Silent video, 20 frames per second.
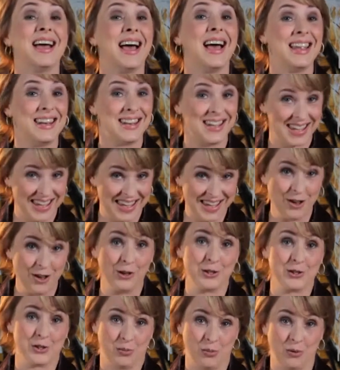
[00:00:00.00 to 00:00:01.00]
And he
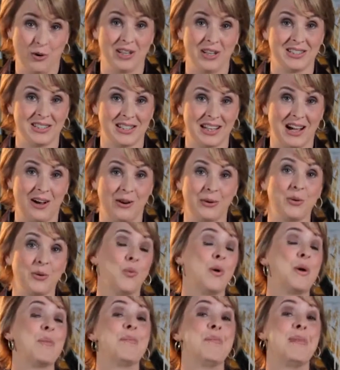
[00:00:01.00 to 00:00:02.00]
also pointed out
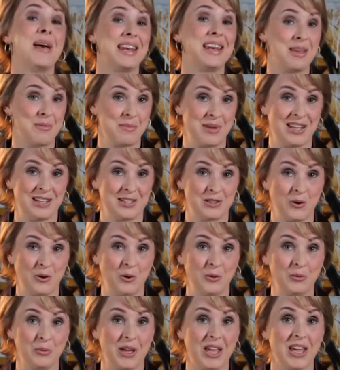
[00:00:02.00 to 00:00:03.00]
what many men
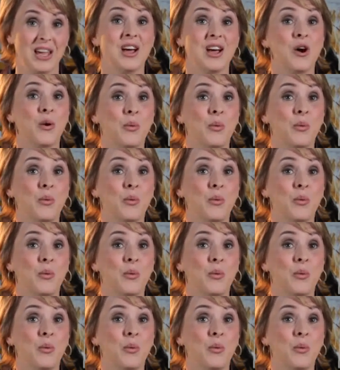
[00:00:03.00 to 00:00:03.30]
told me,